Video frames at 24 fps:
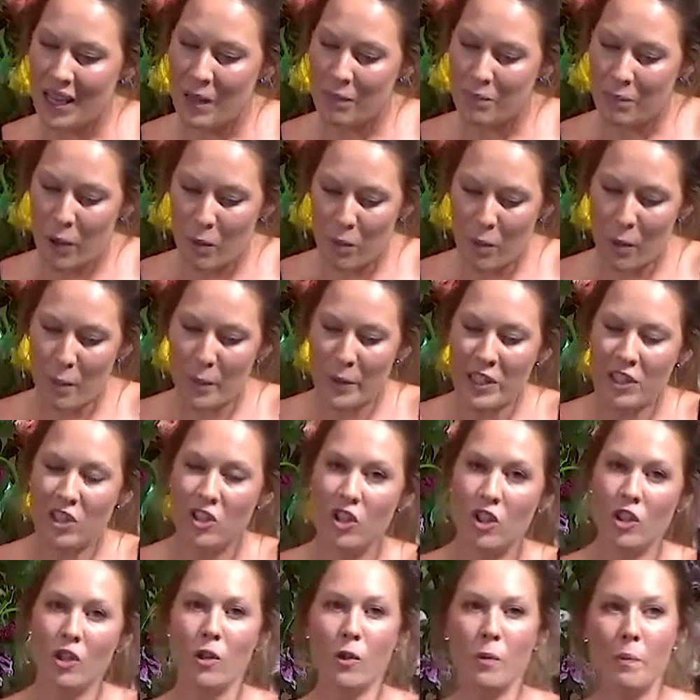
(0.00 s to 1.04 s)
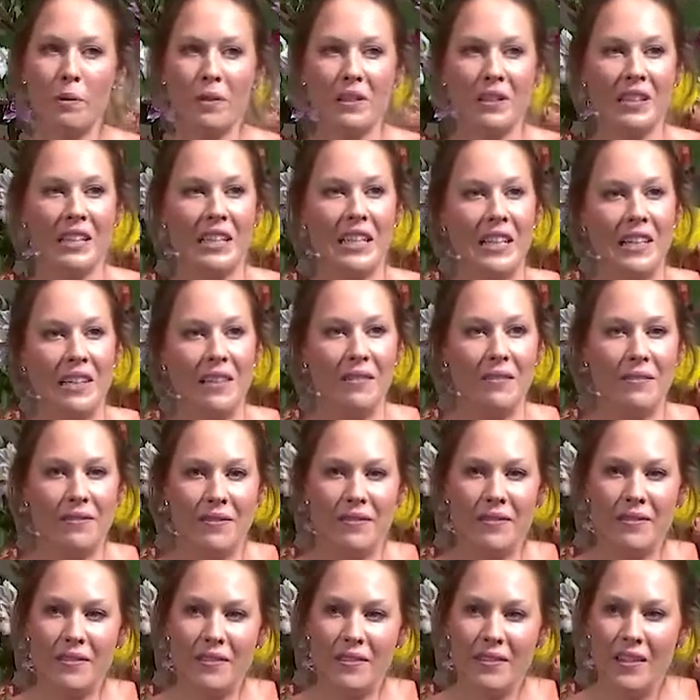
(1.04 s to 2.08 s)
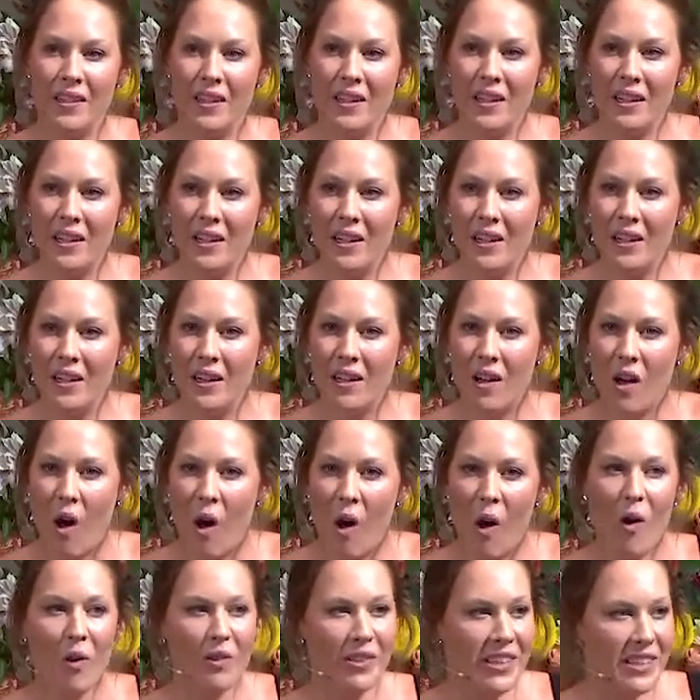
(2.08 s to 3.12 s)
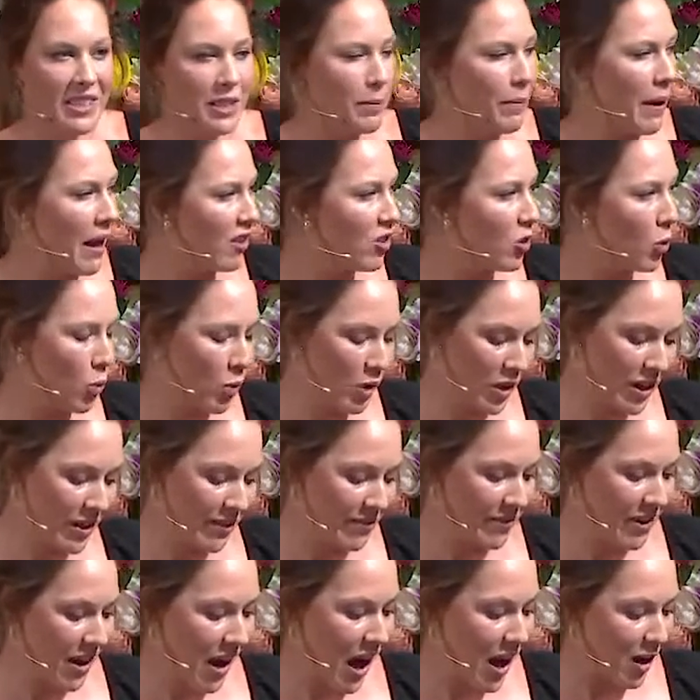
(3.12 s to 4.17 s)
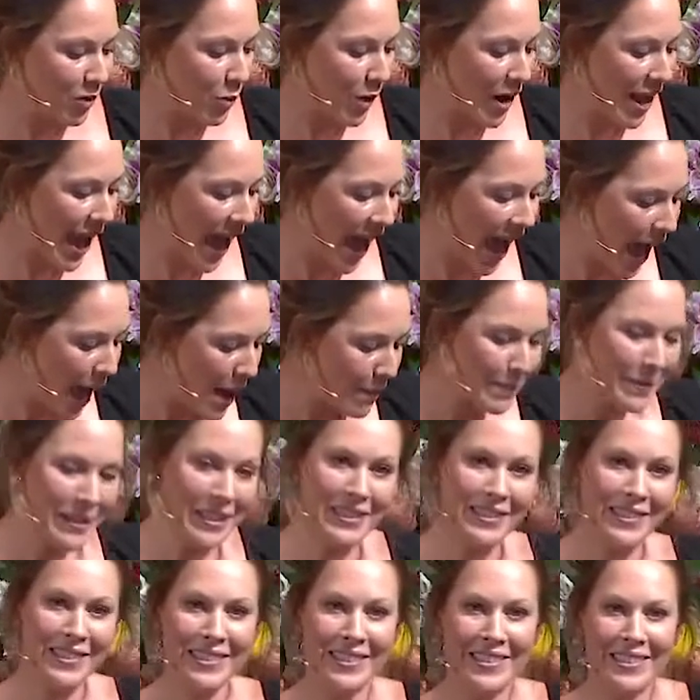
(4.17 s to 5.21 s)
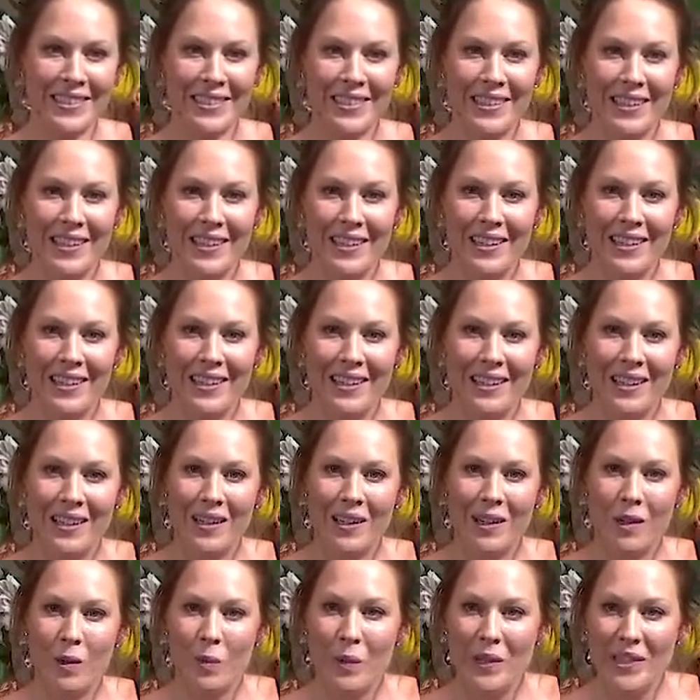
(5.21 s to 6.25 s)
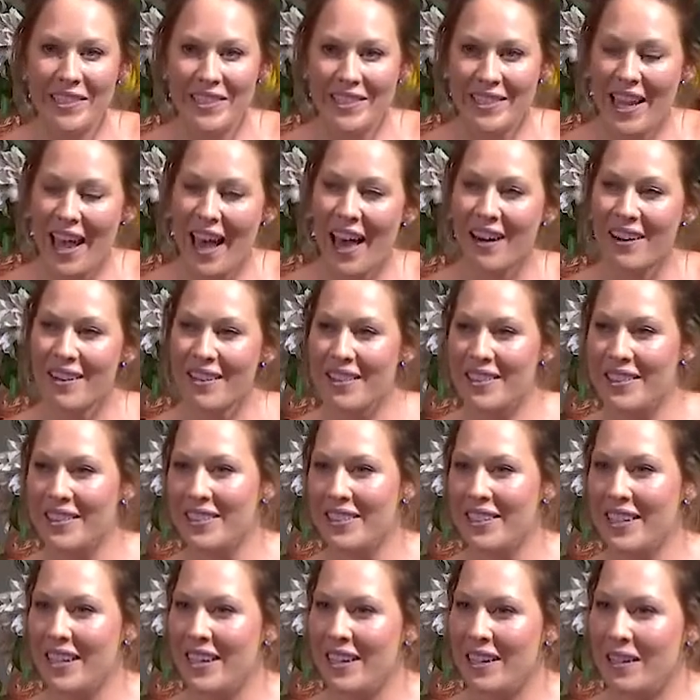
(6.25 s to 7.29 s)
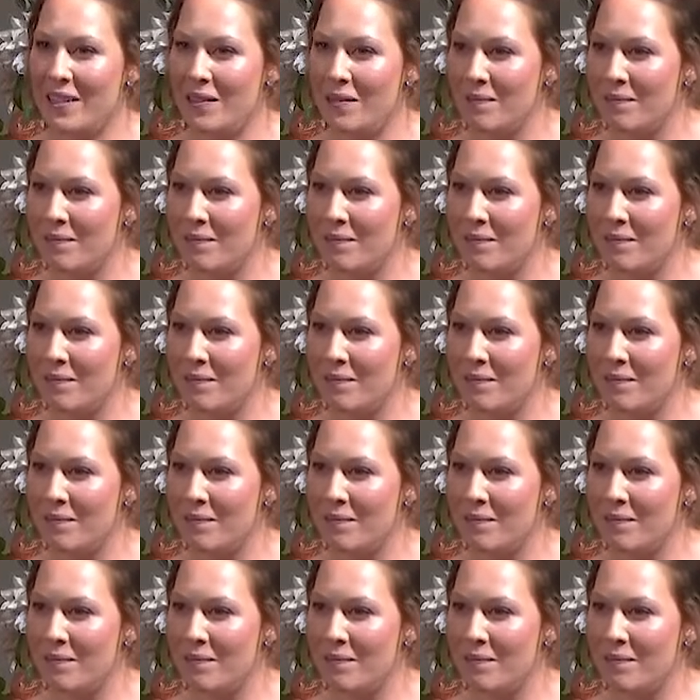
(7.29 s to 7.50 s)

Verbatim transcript: But when we do believe all this about the Word of God, what happens? We scatter the seed.